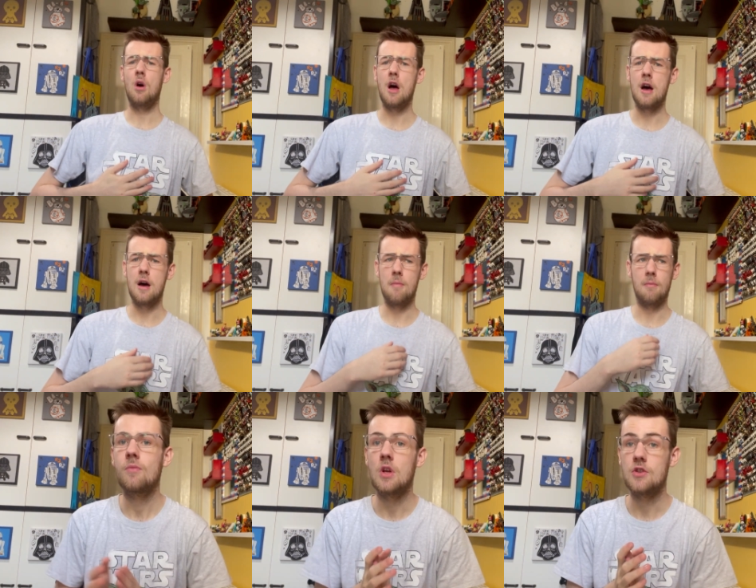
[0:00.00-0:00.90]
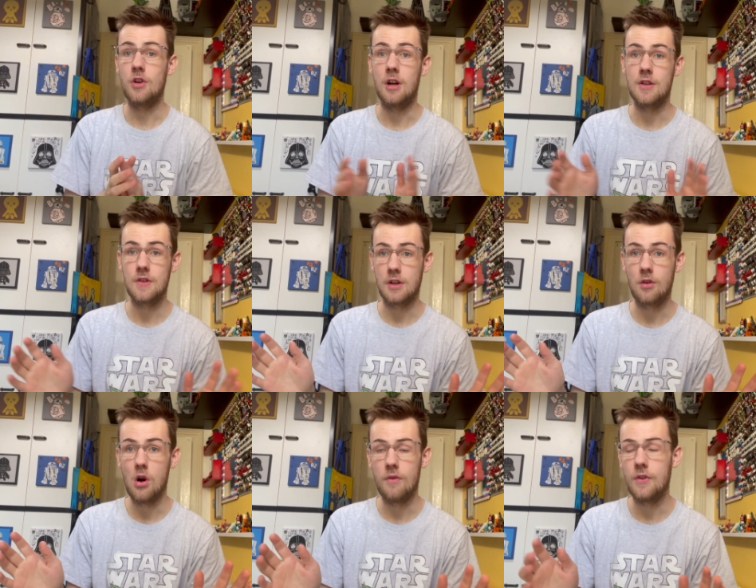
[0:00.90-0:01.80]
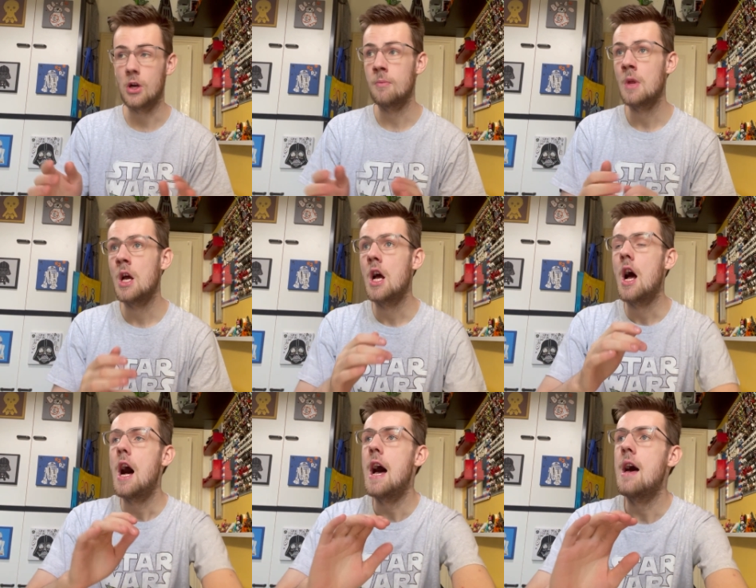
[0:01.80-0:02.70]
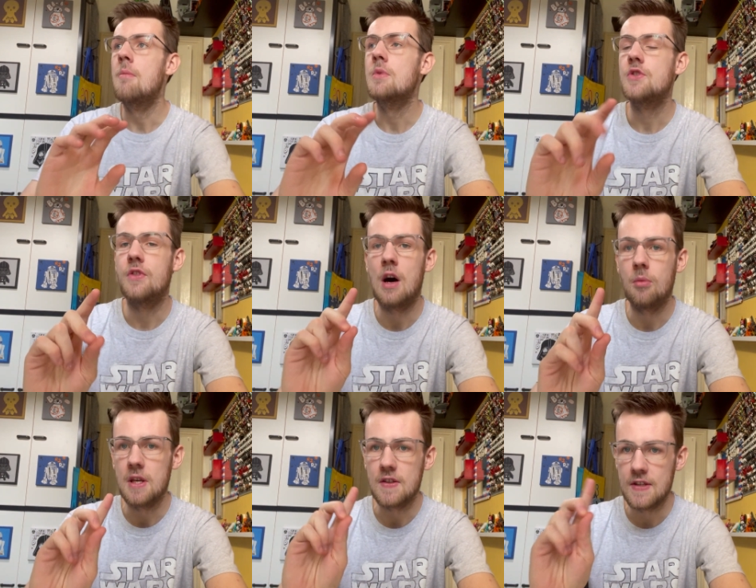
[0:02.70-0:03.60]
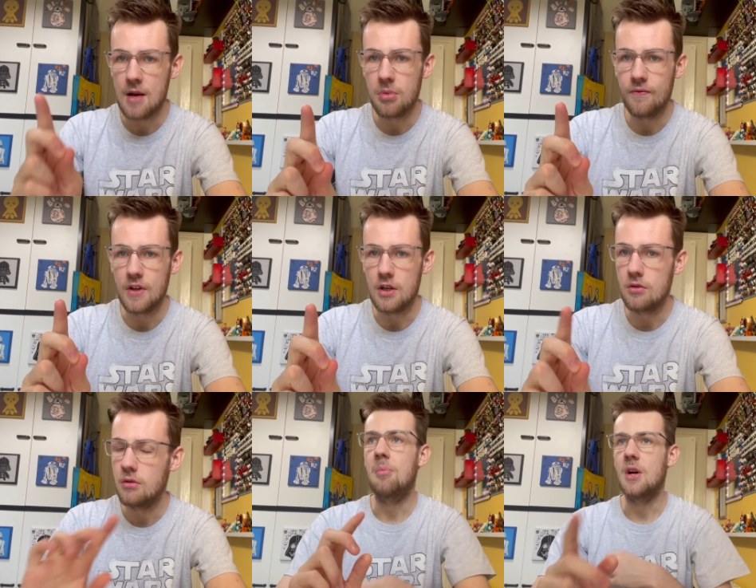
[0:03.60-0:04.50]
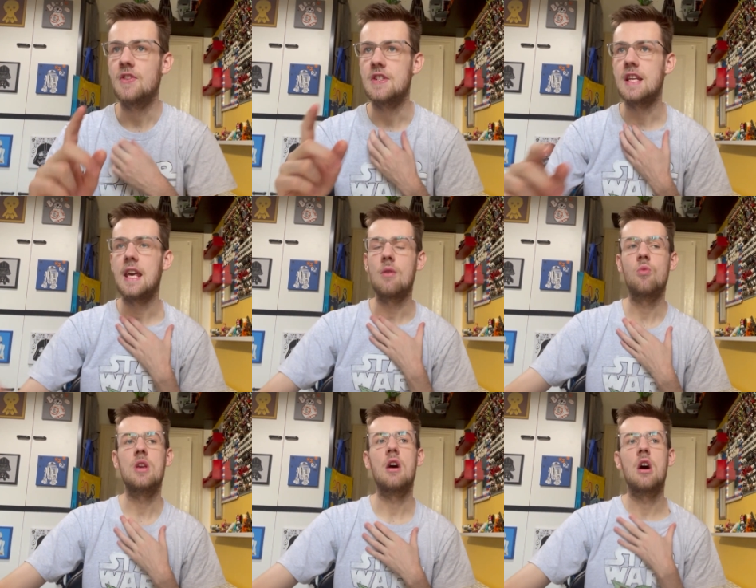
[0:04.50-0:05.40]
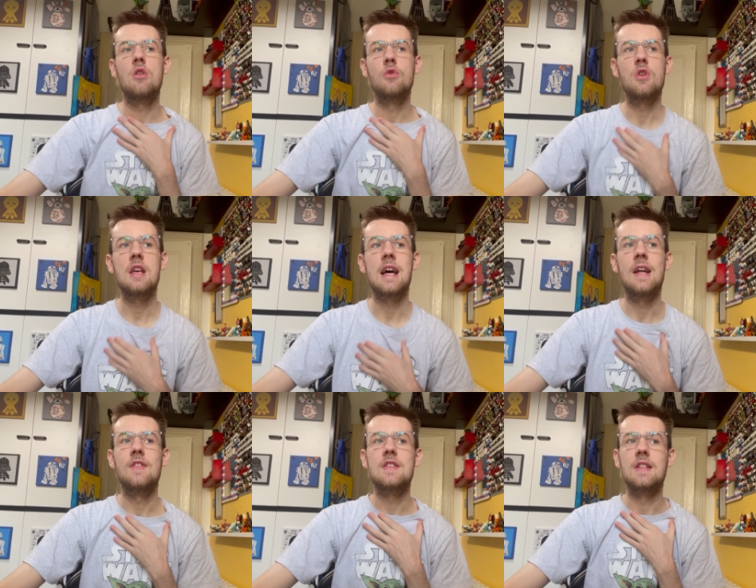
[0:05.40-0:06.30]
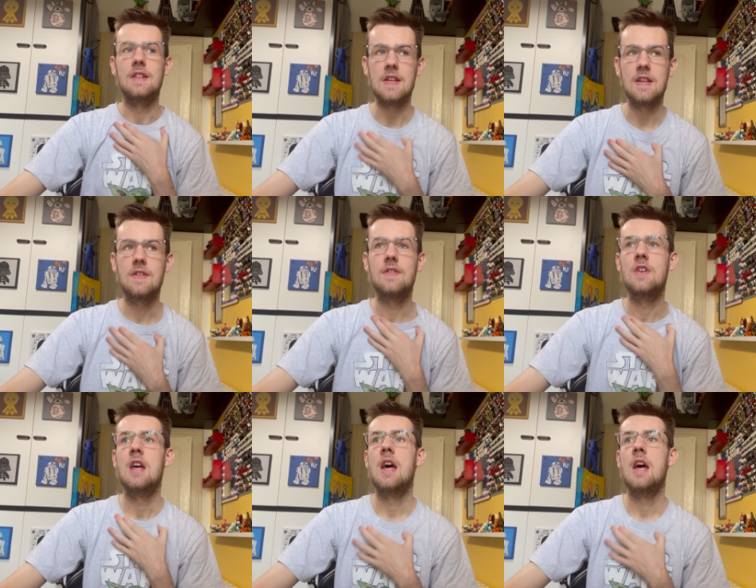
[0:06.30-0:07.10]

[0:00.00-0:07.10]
um, sorry, I just had a cough there. Um, so that'll be a separate video. But today we are looking at this leaked